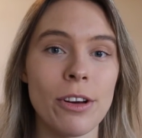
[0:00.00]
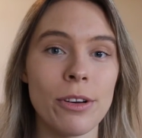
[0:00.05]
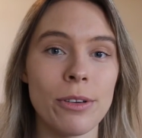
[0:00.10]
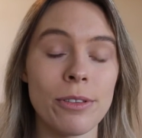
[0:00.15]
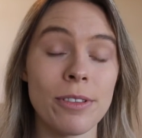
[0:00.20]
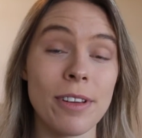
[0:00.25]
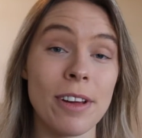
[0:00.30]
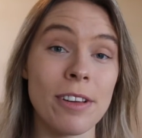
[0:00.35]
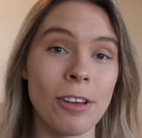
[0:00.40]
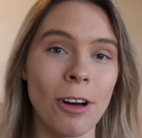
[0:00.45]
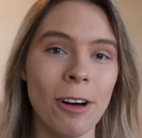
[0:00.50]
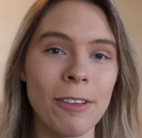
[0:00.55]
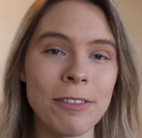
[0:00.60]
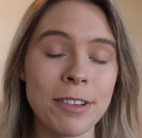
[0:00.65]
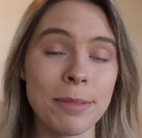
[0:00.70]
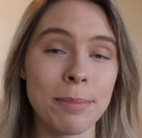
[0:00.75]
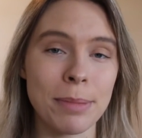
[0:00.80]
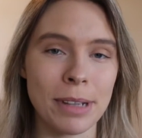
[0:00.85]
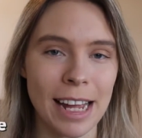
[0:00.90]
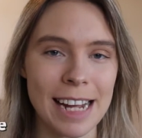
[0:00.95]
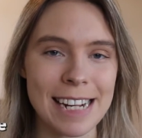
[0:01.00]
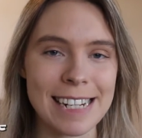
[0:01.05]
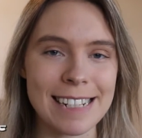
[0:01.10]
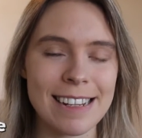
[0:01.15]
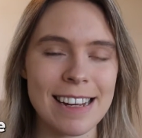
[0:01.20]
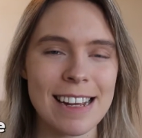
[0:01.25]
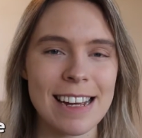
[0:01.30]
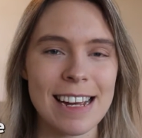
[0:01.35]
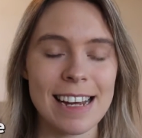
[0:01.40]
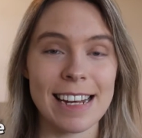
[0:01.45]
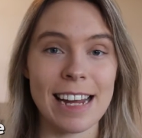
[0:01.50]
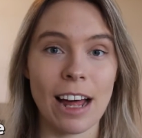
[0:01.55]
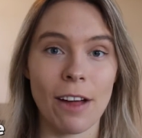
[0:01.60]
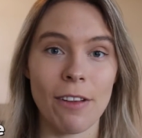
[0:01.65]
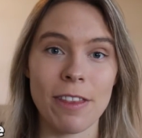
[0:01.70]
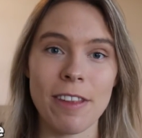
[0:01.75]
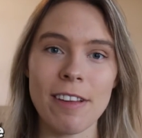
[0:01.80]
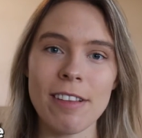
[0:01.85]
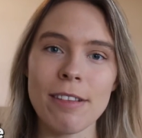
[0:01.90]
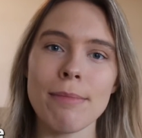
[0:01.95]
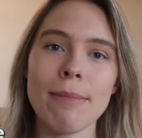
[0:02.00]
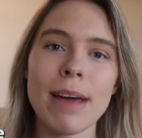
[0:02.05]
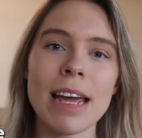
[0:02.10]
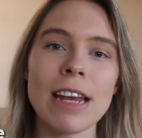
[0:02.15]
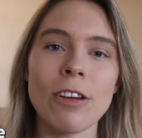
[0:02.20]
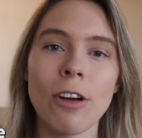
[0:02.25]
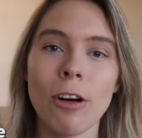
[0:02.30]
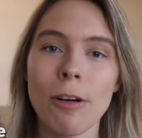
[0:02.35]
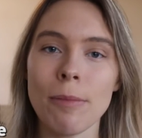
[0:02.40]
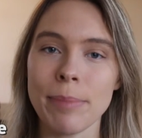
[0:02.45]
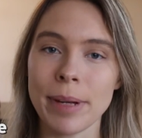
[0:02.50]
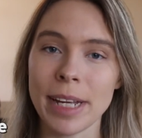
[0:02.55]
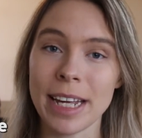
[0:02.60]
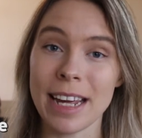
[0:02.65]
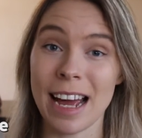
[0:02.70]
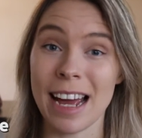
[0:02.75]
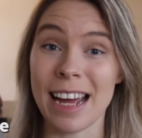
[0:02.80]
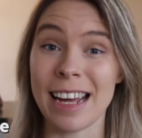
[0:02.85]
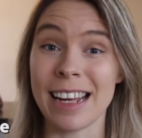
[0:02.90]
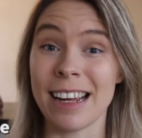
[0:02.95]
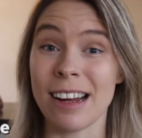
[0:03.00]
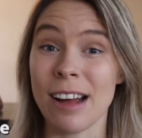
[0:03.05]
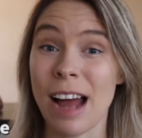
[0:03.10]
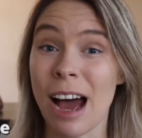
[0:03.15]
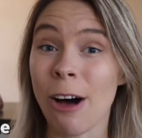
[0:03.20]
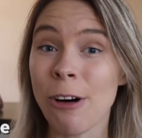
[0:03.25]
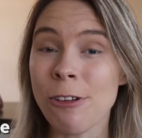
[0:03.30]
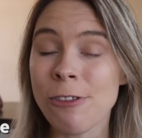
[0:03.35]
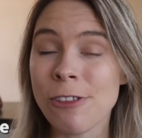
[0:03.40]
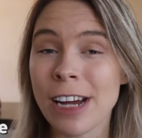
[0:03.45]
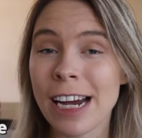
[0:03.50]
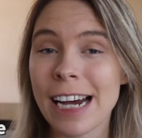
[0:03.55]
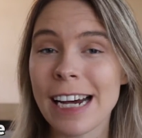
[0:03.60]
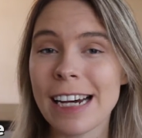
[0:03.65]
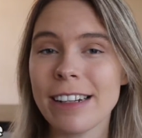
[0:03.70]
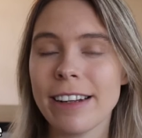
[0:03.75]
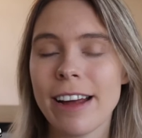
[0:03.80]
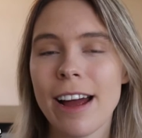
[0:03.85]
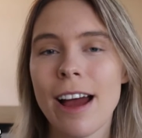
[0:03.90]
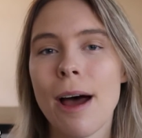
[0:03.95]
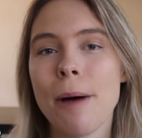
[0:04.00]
Ooze is often played. Now this may not be an elf card,